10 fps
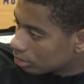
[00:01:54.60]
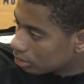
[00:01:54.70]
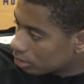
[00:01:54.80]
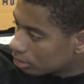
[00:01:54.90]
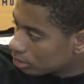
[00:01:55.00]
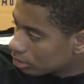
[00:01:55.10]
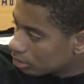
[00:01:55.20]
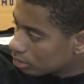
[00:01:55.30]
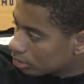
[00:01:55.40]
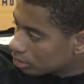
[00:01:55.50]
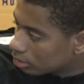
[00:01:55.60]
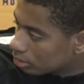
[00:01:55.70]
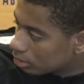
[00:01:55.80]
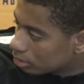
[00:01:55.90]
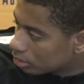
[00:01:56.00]

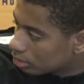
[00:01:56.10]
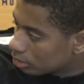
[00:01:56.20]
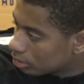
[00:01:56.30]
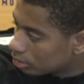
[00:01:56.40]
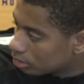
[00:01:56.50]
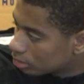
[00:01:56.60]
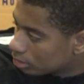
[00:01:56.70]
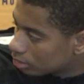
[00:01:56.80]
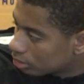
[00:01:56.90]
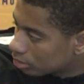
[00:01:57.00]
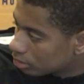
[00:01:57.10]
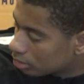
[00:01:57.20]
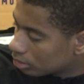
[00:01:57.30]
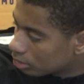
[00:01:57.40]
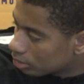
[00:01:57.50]

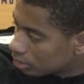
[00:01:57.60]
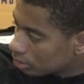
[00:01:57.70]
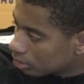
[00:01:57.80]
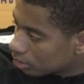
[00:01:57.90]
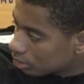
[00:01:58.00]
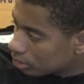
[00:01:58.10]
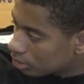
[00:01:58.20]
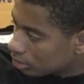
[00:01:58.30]
The person shown says nothing.